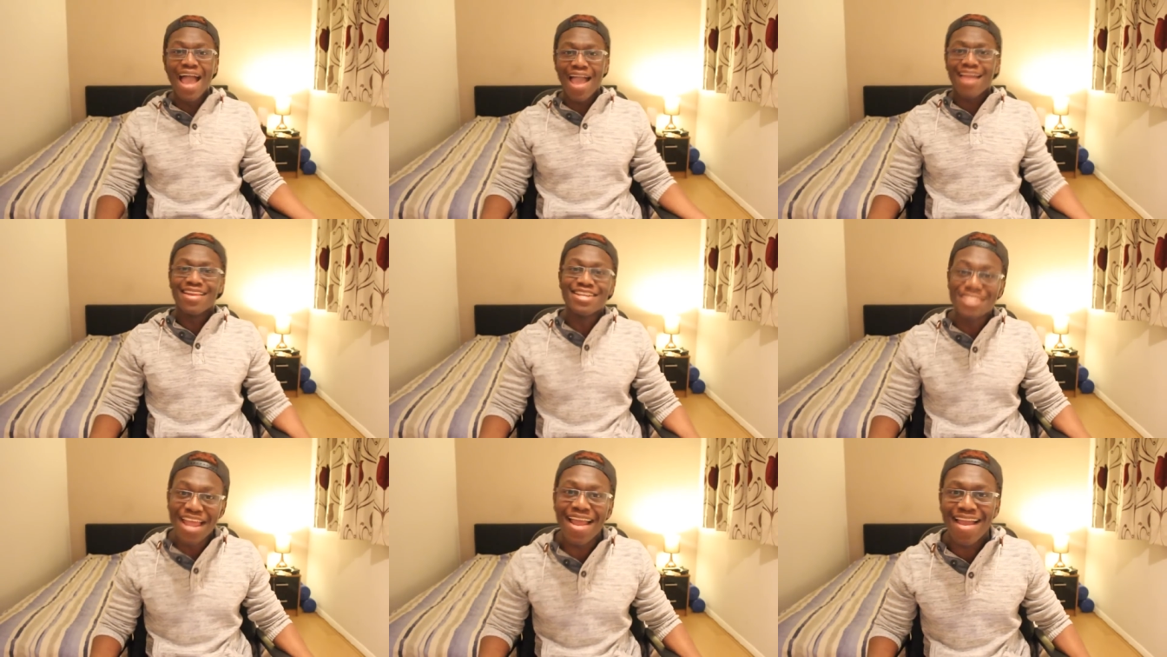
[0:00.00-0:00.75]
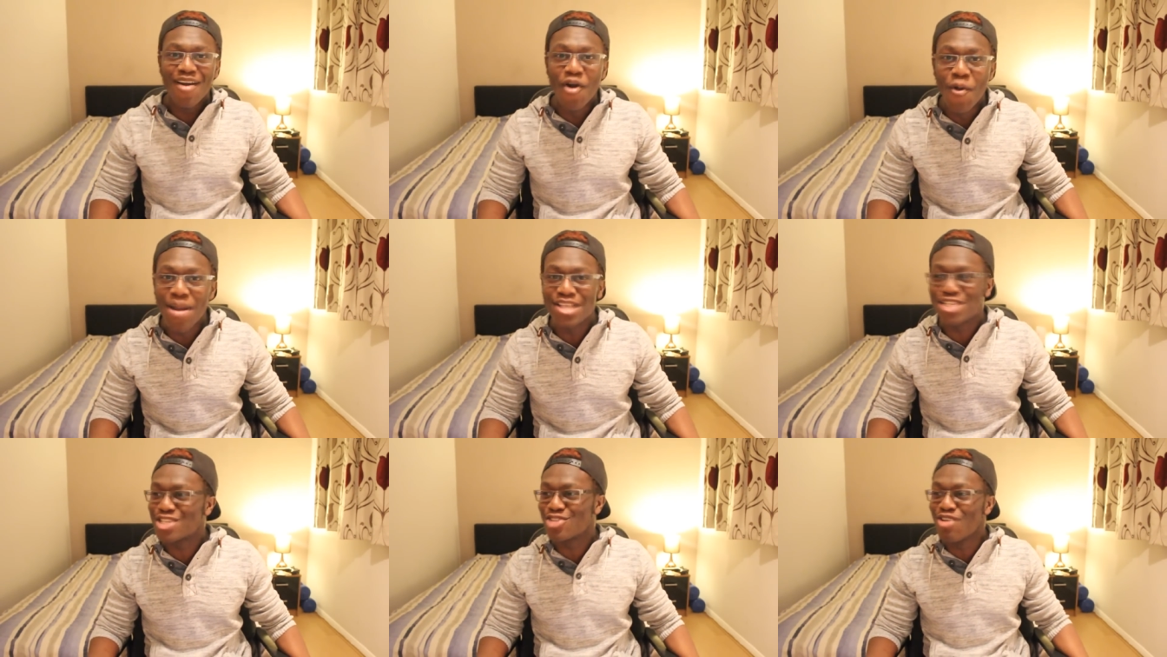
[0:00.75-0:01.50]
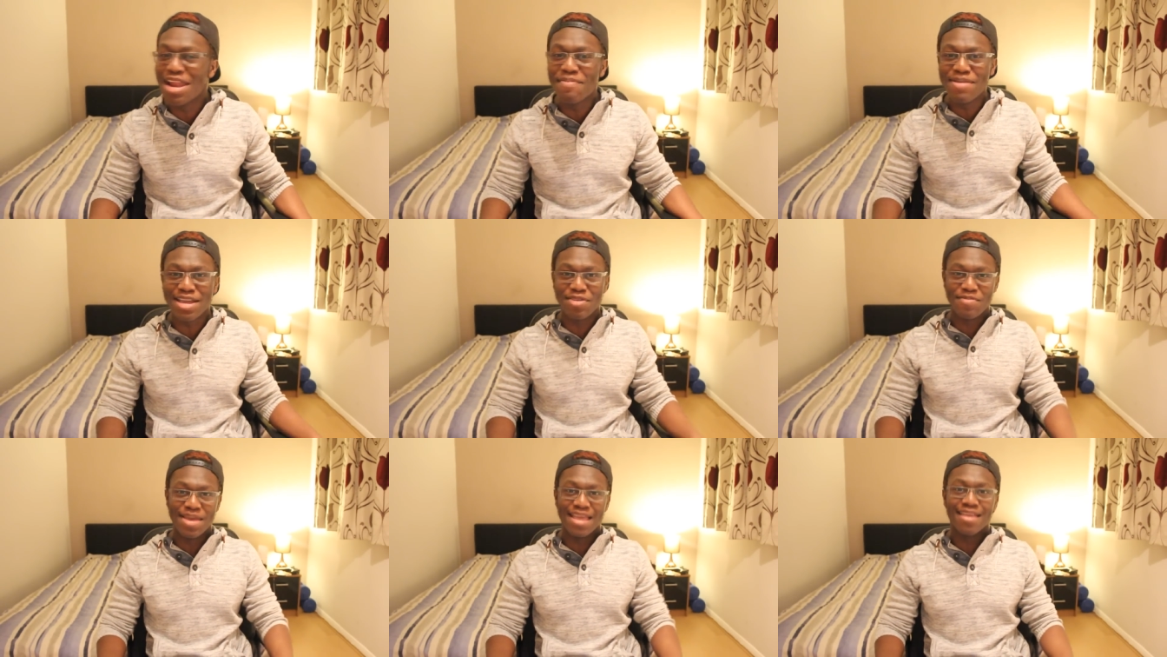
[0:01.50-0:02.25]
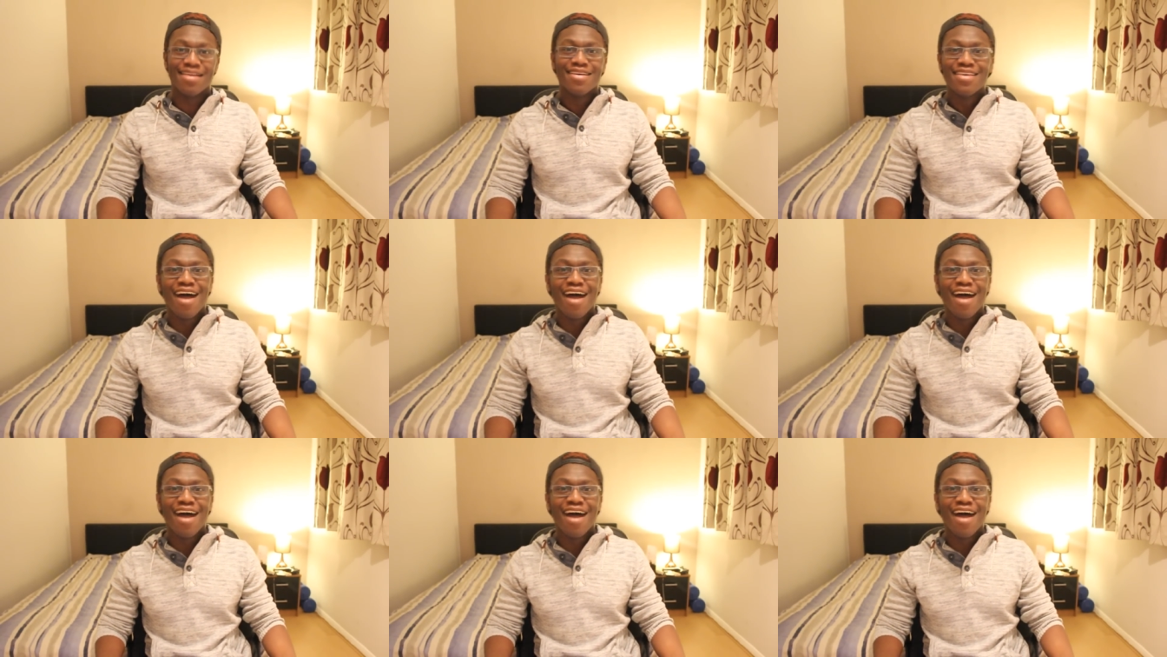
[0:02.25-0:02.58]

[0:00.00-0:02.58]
There, legit, always screaming at me.